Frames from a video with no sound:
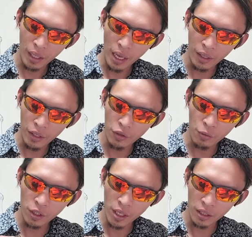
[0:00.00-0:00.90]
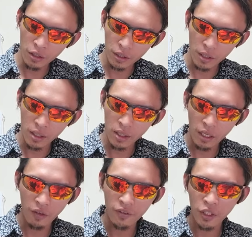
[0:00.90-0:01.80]
getting new set
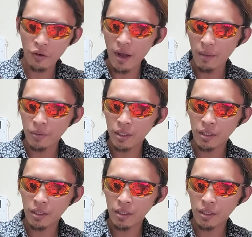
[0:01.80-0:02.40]
of straps.